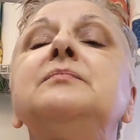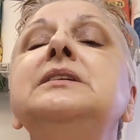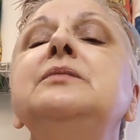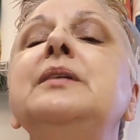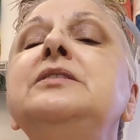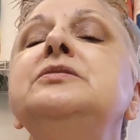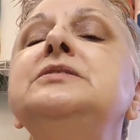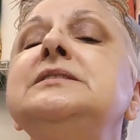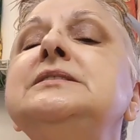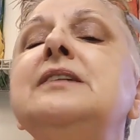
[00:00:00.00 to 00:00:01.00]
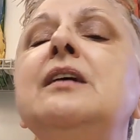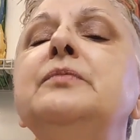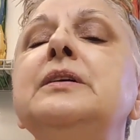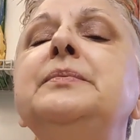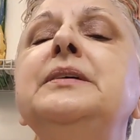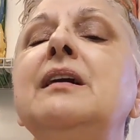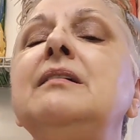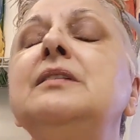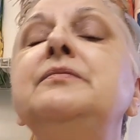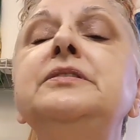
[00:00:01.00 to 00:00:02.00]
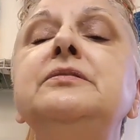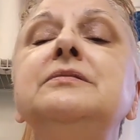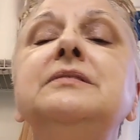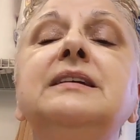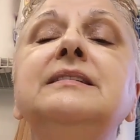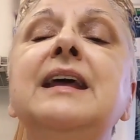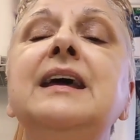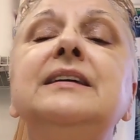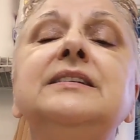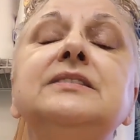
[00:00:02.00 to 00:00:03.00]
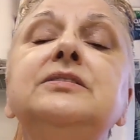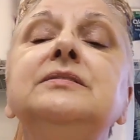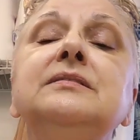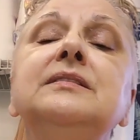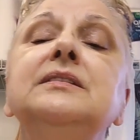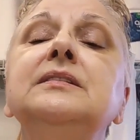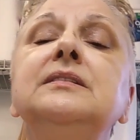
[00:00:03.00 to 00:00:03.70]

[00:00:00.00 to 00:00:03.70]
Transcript: But anyway, you just uh, rub it all over your neck and your,